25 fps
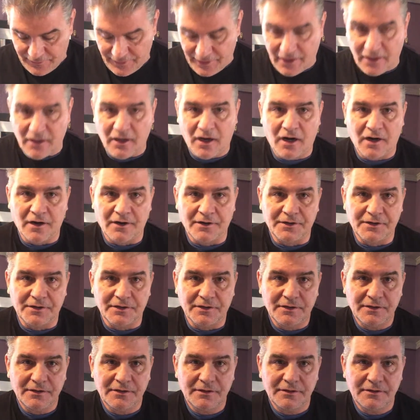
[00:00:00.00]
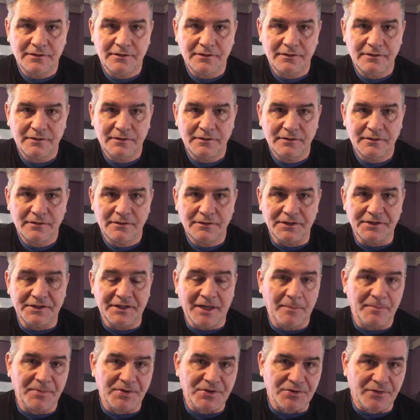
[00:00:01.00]
garden, the
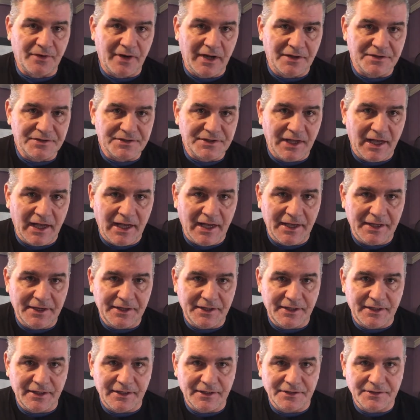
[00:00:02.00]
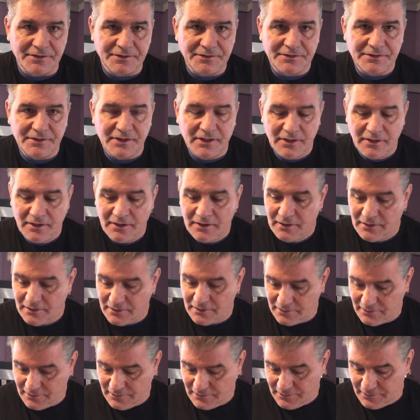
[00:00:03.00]
temperature outside is
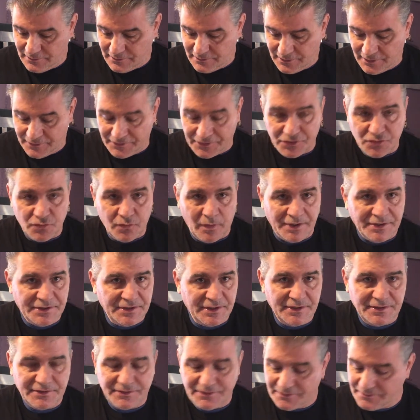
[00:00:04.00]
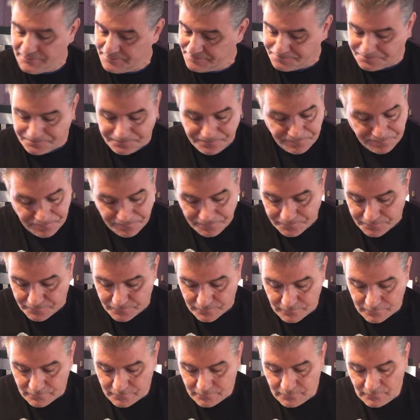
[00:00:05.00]
in the 20s,
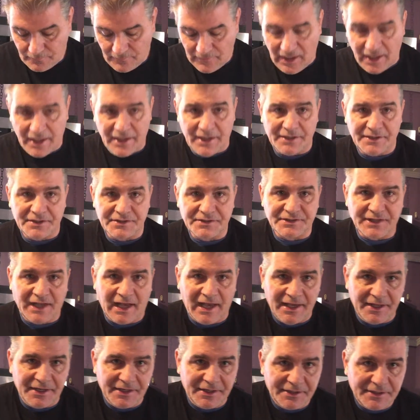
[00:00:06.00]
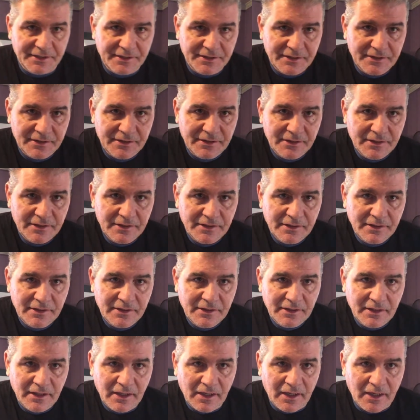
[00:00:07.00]
and I decided
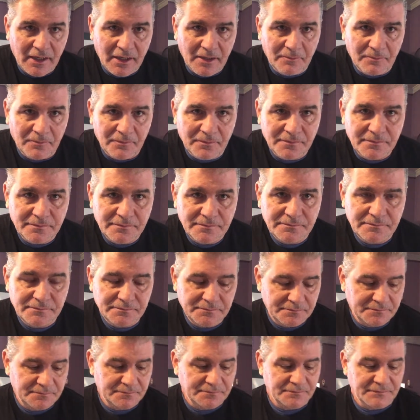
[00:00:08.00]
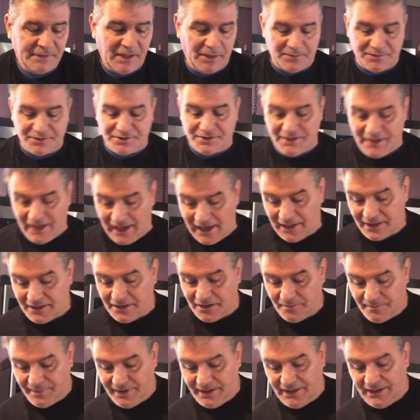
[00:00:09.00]
that was not going
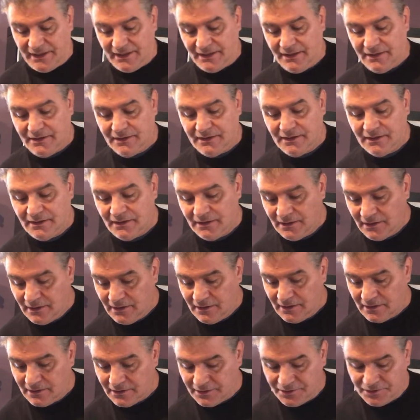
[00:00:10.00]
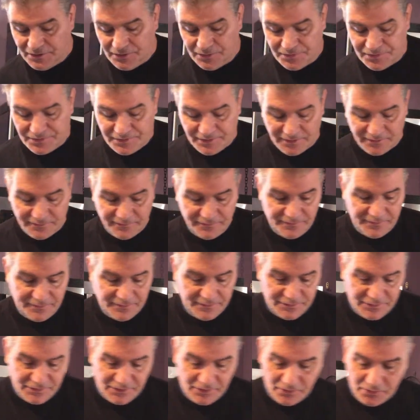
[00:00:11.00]
to be conducive
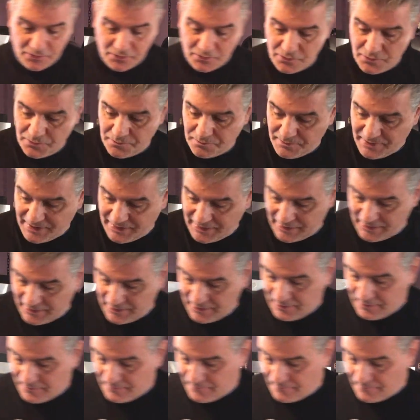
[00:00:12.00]
to me